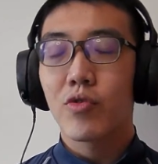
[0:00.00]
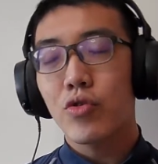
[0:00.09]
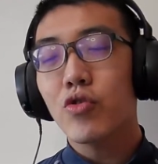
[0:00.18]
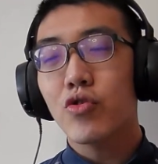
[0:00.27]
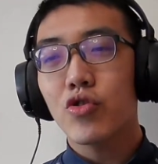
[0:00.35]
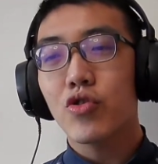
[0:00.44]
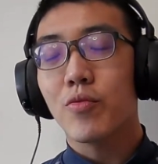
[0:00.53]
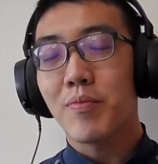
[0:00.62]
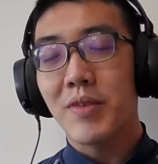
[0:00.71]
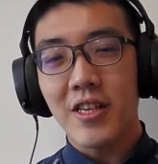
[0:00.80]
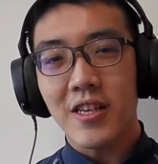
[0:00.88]
True.
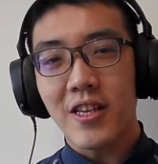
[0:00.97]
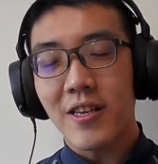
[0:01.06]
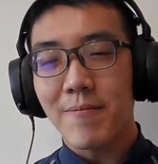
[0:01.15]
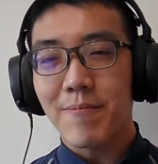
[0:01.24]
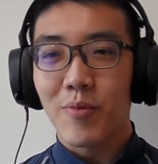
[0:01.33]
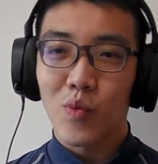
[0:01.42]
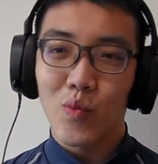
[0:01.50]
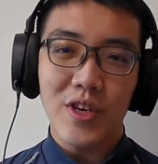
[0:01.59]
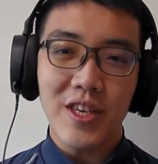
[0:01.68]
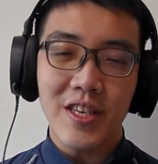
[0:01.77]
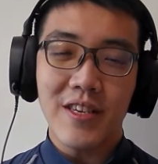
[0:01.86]
Mini clip.
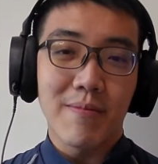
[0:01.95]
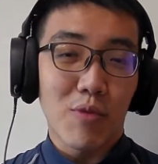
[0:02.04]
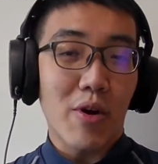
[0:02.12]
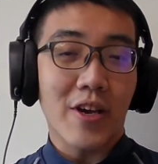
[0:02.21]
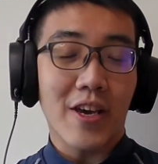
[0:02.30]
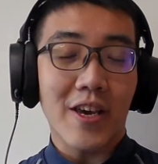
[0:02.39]
Wii mobile games.